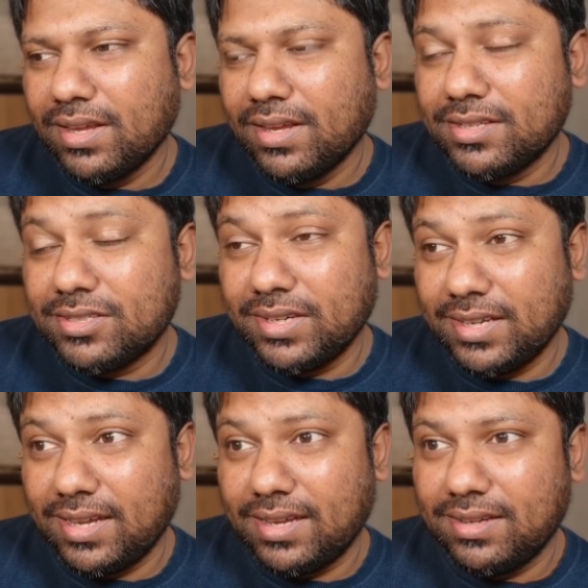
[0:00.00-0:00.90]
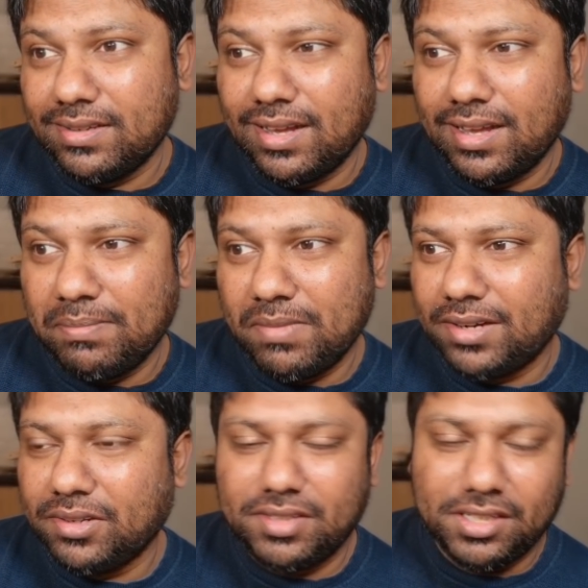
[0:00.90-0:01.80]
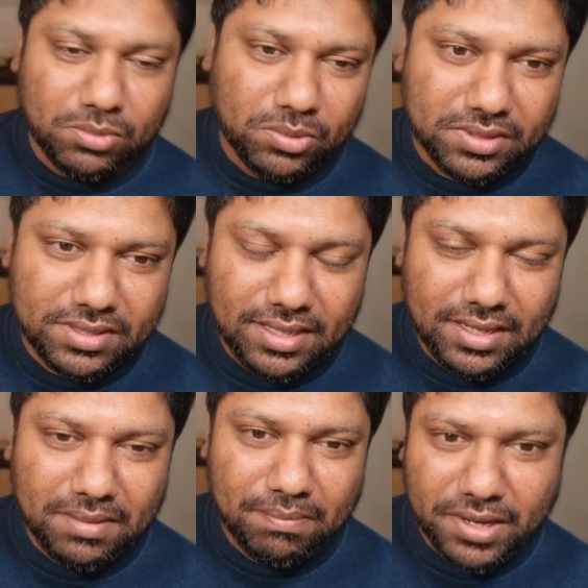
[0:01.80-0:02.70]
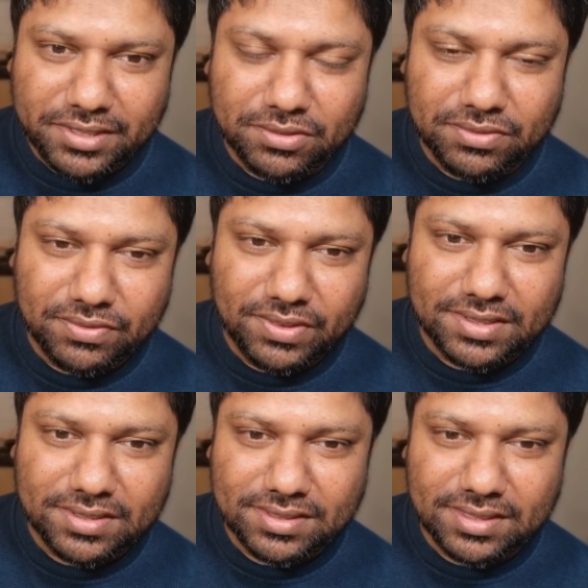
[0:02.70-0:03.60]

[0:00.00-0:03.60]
So yeah, I don't think we'll see much of this